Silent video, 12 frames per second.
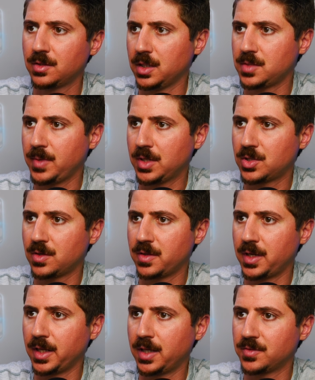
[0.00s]
Let's make sure
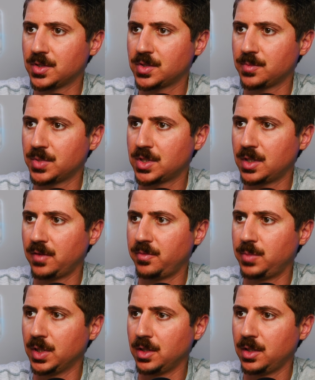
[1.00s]
that it gives us some stuff
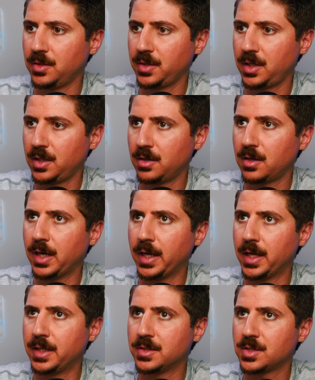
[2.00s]
below here and